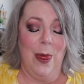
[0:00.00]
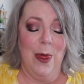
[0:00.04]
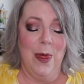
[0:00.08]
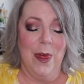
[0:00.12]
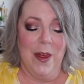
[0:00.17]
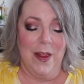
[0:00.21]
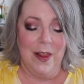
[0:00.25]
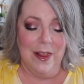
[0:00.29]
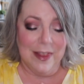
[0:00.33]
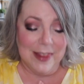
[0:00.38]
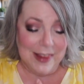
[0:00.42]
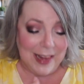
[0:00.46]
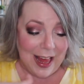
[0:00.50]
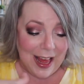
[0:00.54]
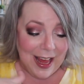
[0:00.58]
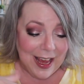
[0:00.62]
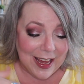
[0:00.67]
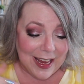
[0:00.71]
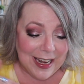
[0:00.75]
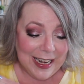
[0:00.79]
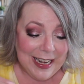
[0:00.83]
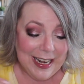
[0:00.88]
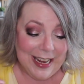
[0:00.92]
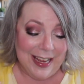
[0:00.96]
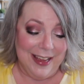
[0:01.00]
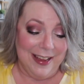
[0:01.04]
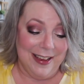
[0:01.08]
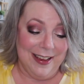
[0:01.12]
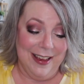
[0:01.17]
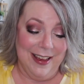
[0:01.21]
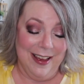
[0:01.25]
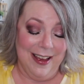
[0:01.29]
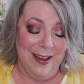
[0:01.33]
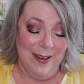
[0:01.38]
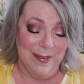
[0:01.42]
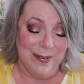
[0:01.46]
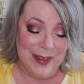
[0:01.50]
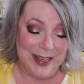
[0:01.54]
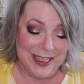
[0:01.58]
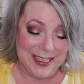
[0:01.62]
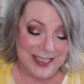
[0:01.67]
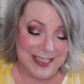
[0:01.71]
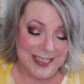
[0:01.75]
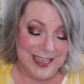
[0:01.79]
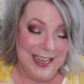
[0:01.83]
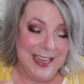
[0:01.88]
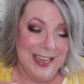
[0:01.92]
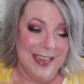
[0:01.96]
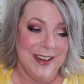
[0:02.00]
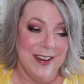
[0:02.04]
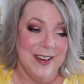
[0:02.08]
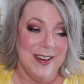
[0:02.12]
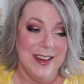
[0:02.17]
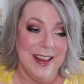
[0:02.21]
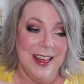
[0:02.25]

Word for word: the lining of the sneaker,